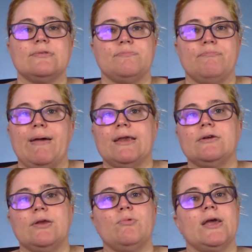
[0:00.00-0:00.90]

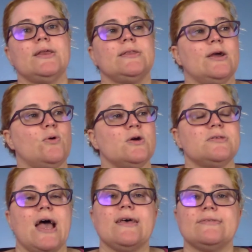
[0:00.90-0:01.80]
better the rating the
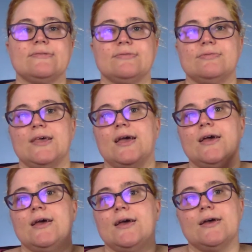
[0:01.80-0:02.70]
course has,
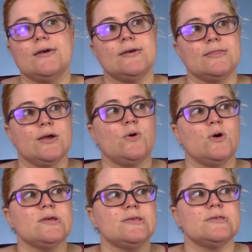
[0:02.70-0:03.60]
the
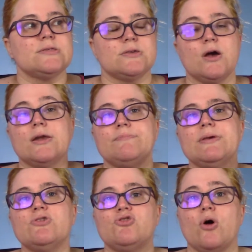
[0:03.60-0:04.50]
course is gonna
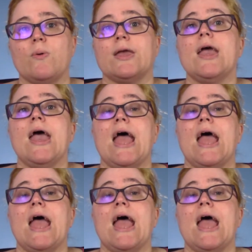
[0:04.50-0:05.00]
be showing.